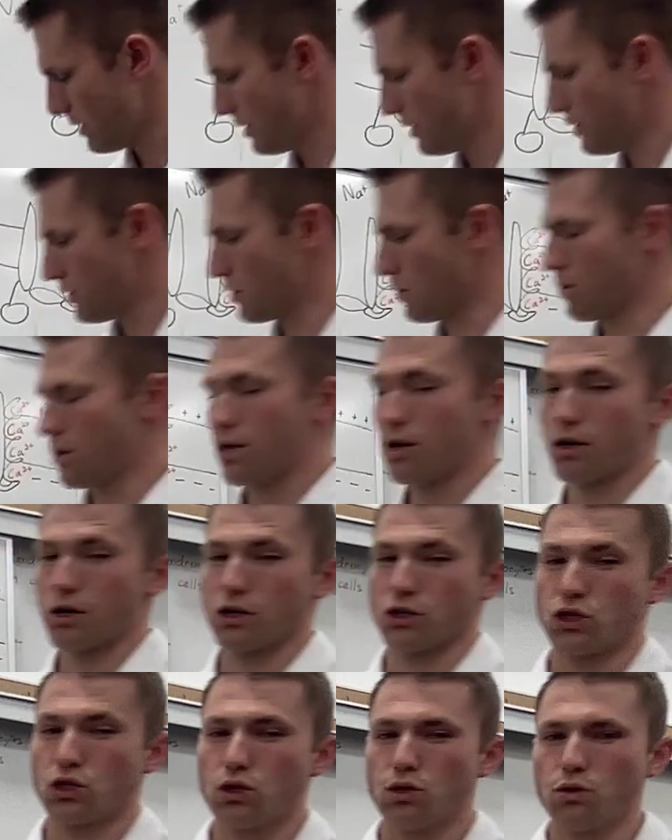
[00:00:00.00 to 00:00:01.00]
So there are
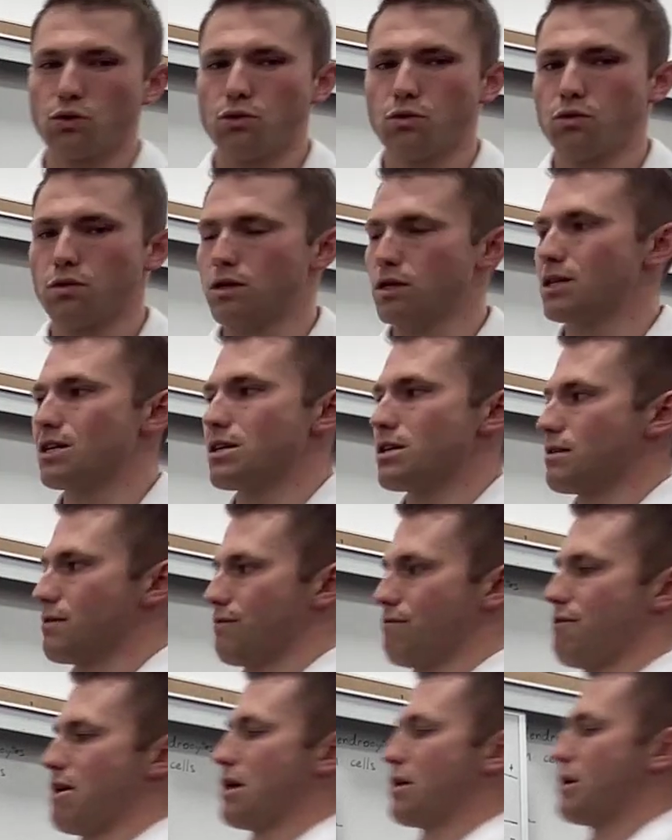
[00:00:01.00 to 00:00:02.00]
two
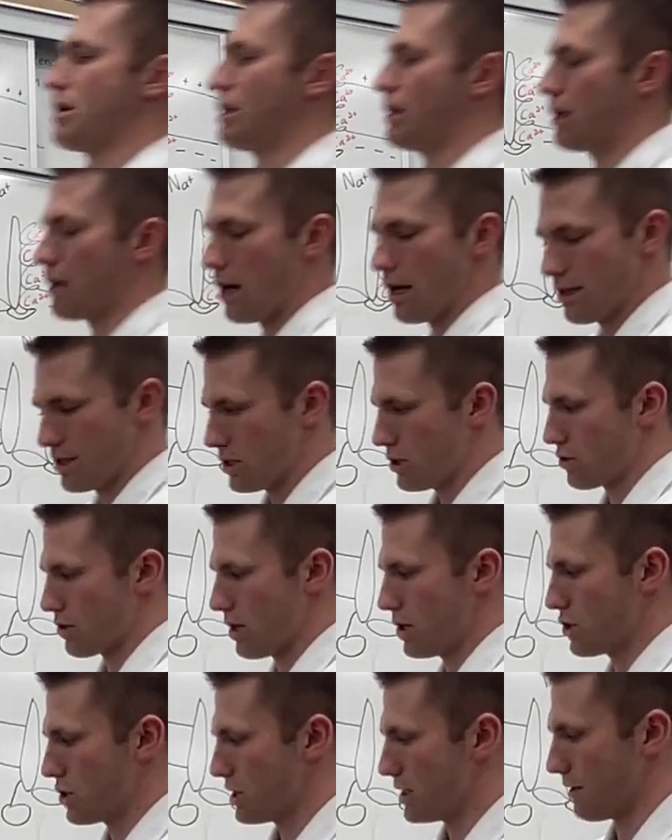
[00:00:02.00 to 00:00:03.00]
varying the
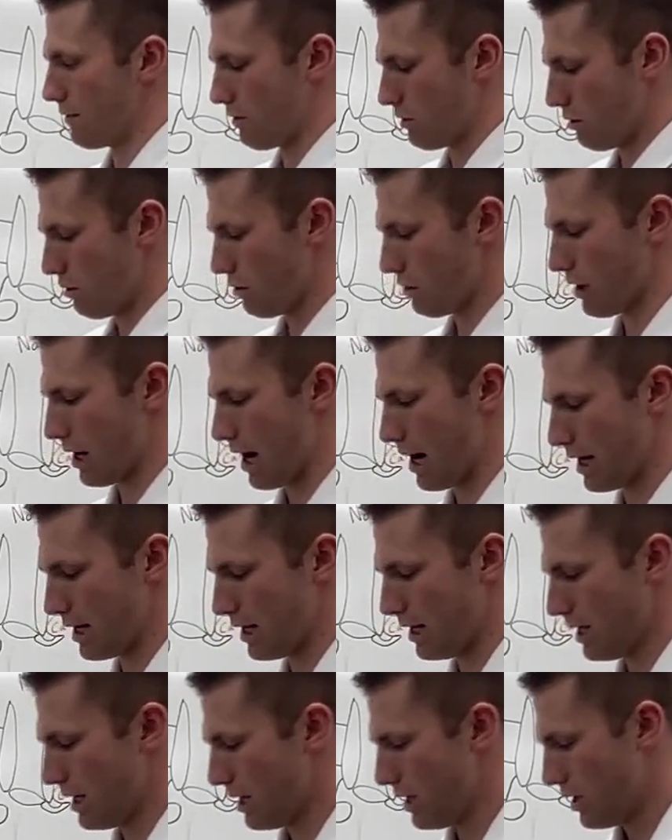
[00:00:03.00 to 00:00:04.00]
concentrations of chloride.
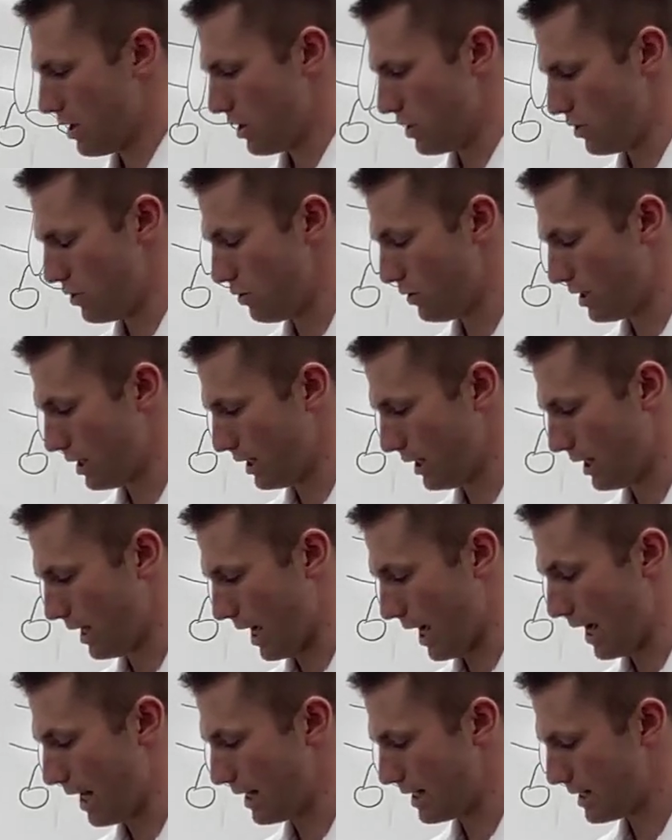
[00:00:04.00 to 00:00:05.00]
You can
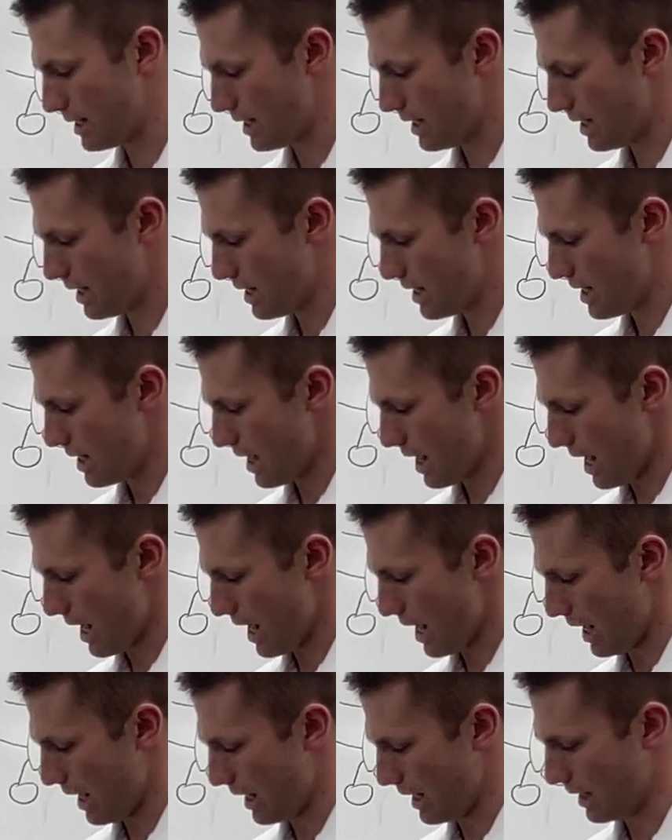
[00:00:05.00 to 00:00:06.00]
get
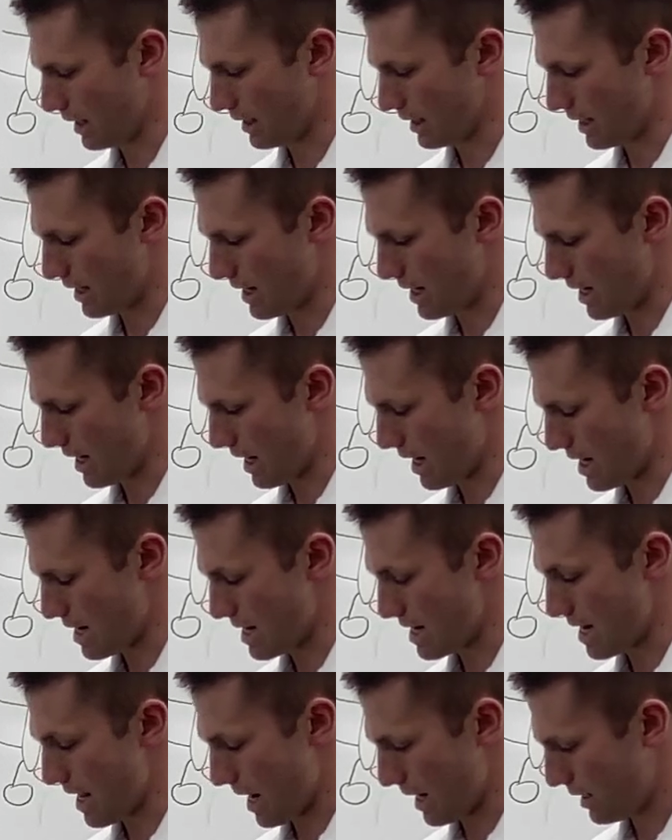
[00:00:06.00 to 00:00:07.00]
a
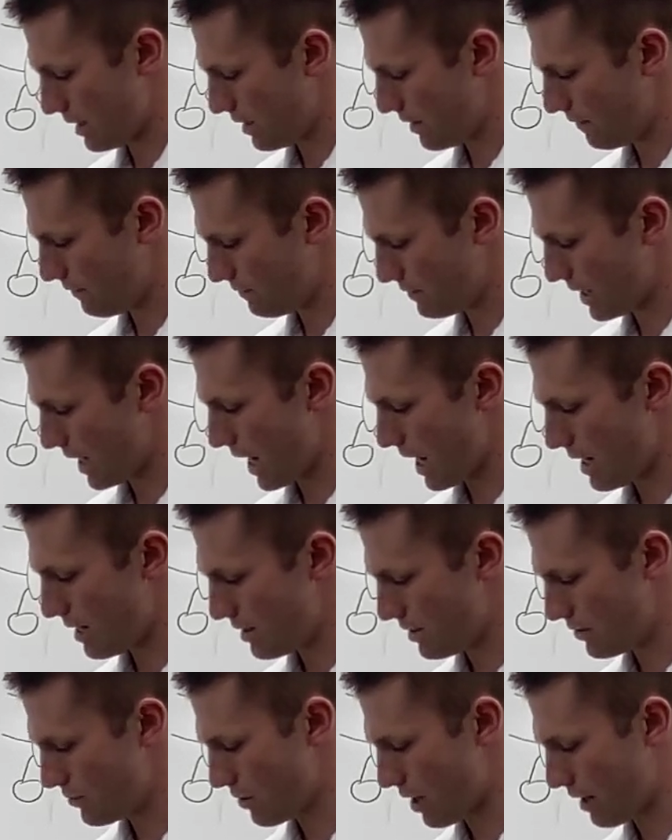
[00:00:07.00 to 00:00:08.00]
negative
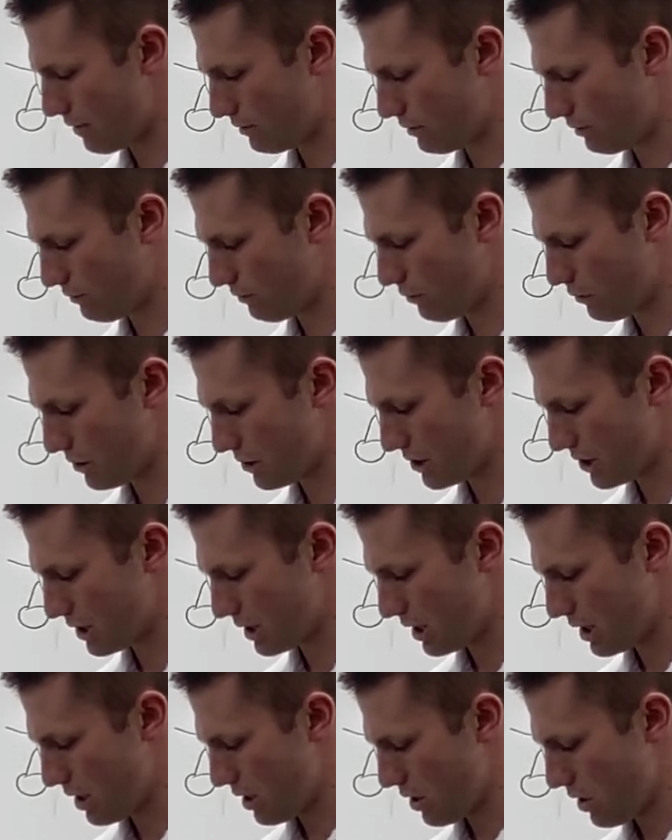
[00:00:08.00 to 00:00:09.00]
10 driving force
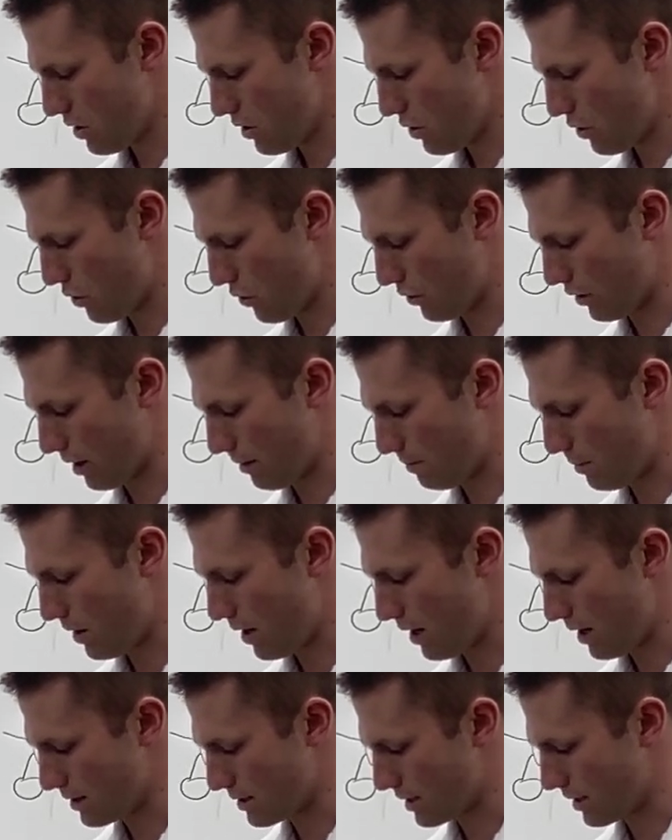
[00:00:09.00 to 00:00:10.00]
or a
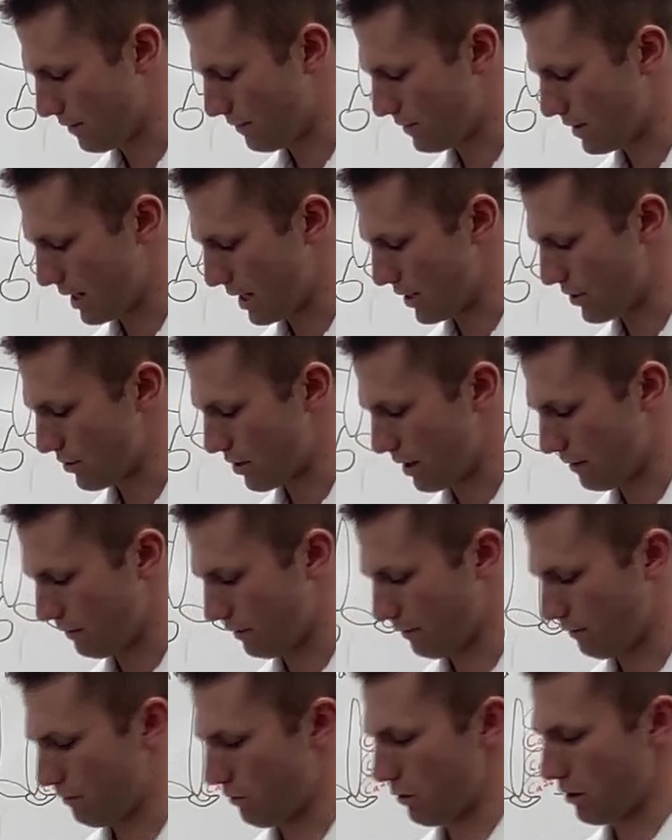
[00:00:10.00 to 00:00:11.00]
positive 10 driving
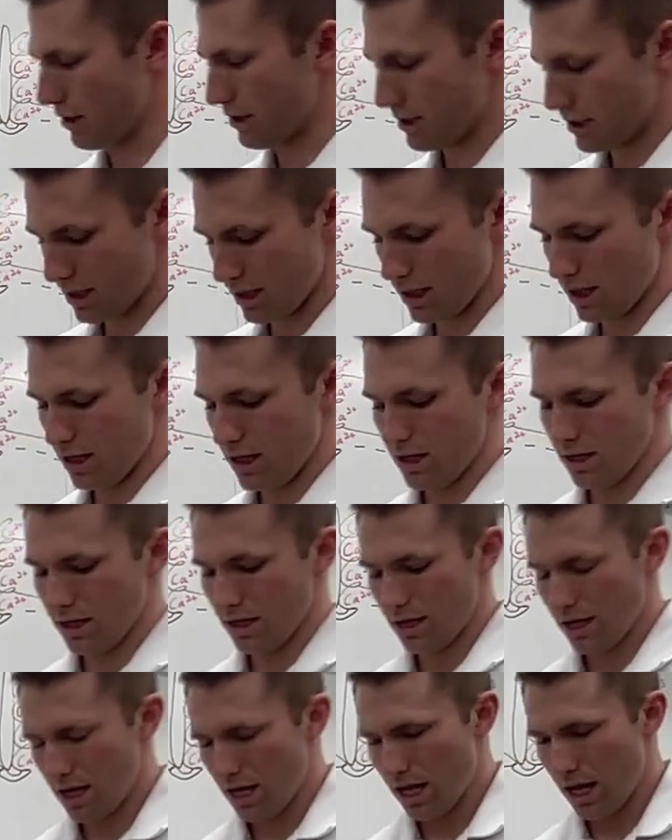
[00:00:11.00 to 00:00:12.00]
force.
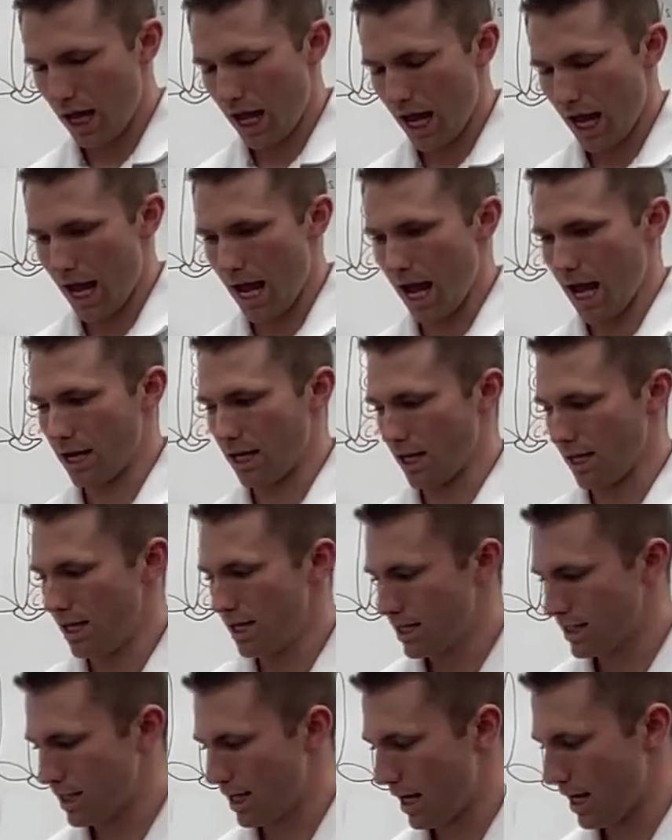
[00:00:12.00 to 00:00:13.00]
And in
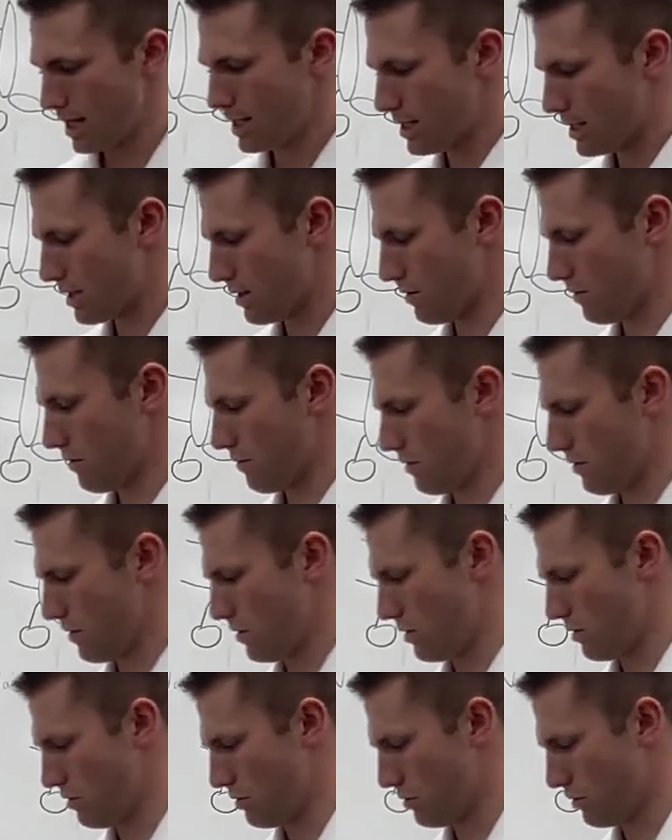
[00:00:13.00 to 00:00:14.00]
this case,
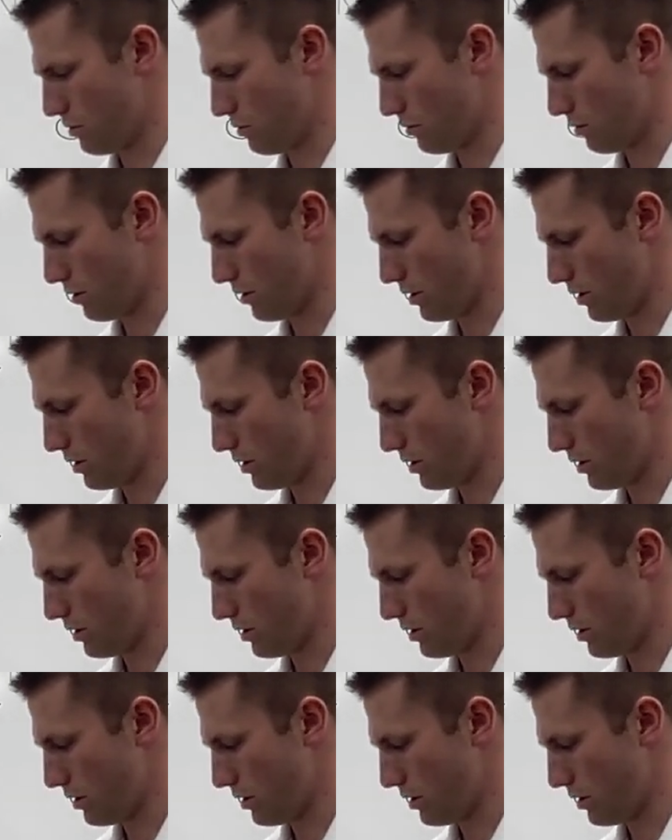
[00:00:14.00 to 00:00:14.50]
you